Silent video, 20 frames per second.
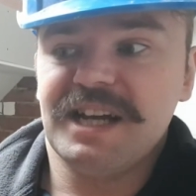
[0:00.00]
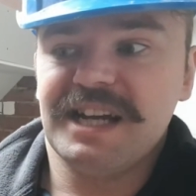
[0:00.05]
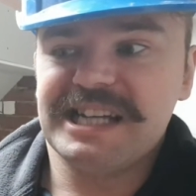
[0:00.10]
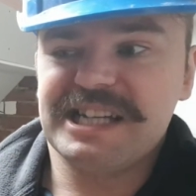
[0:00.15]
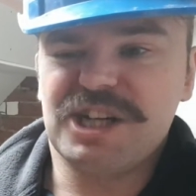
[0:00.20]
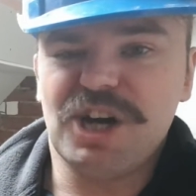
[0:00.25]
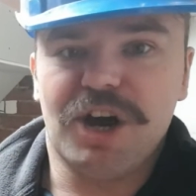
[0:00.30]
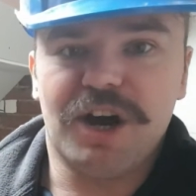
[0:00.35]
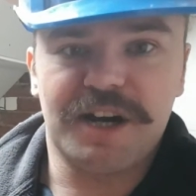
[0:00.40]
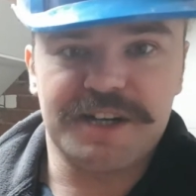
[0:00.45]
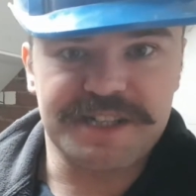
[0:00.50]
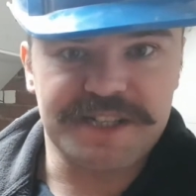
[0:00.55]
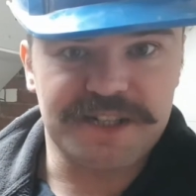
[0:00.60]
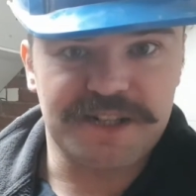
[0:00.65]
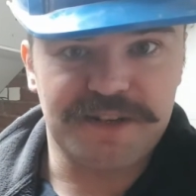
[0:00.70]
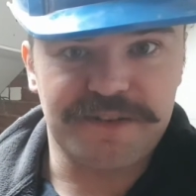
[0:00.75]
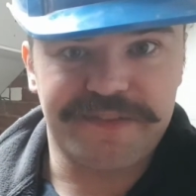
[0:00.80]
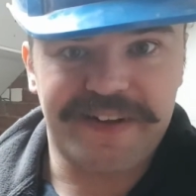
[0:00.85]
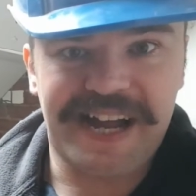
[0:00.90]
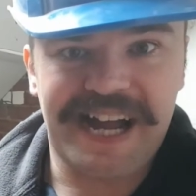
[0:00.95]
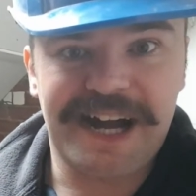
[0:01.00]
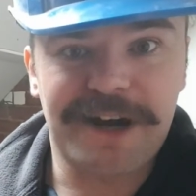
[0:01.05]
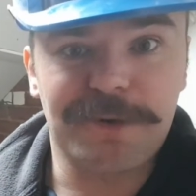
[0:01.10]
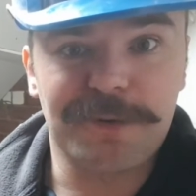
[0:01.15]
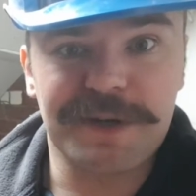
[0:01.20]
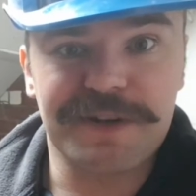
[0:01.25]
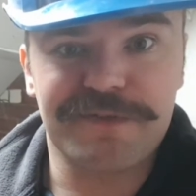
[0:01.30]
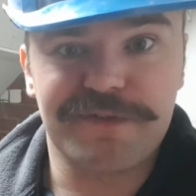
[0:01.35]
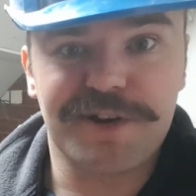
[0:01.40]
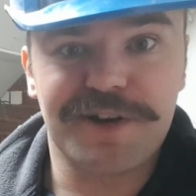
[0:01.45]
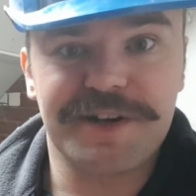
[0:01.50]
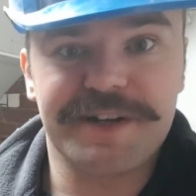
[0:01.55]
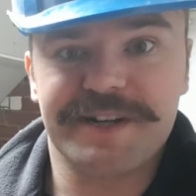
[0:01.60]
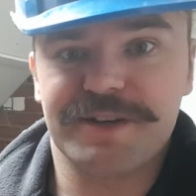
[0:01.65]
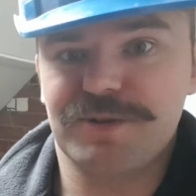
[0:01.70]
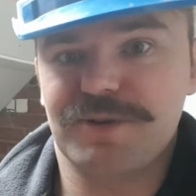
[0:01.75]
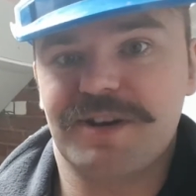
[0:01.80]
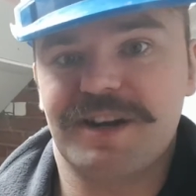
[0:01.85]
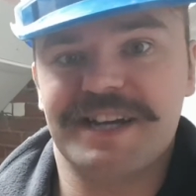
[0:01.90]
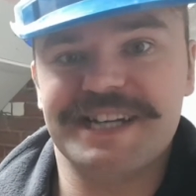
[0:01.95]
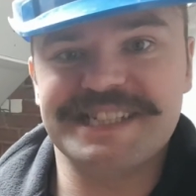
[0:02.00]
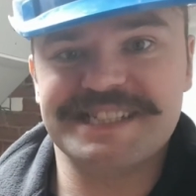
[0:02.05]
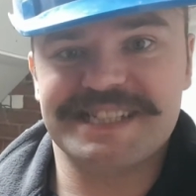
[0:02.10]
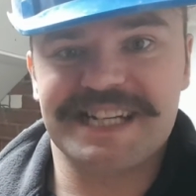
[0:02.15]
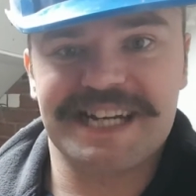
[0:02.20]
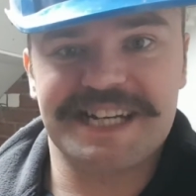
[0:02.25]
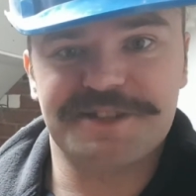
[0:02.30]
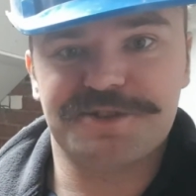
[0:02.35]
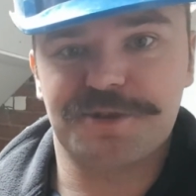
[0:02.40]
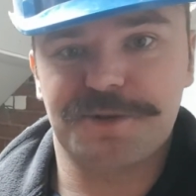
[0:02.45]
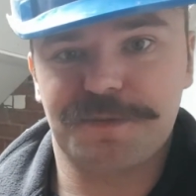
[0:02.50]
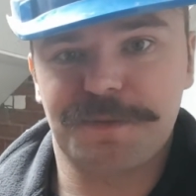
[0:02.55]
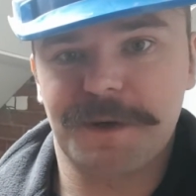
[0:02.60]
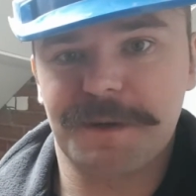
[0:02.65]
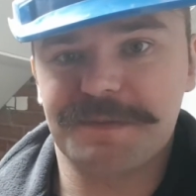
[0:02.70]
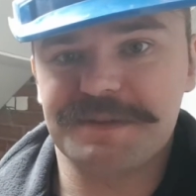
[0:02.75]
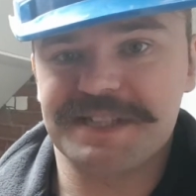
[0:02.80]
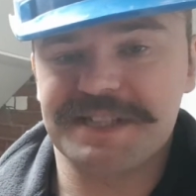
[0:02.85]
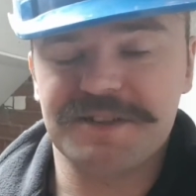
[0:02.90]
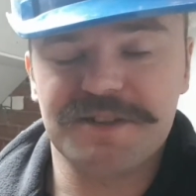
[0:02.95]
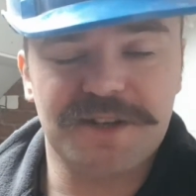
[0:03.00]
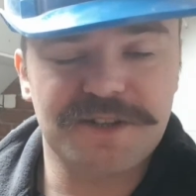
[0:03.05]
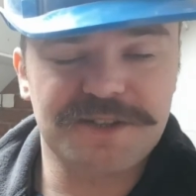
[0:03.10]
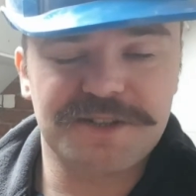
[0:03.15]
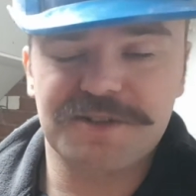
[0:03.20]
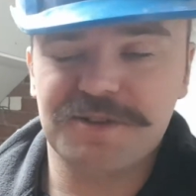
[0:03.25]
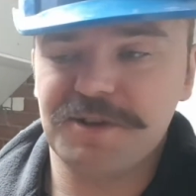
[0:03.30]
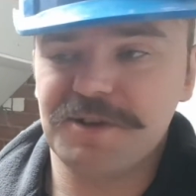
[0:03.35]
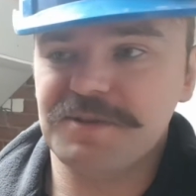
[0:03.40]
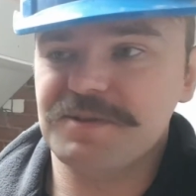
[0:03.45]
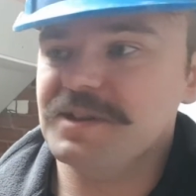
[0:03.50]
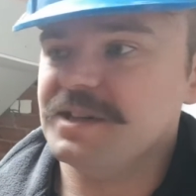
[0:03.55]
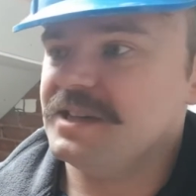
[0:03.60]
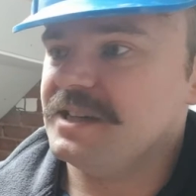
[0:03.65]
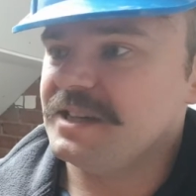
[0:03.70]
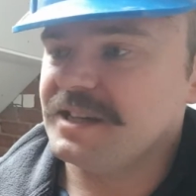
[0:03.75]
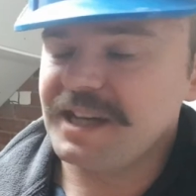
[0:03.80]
guarded over how we run and all our intellectual property. Not at all.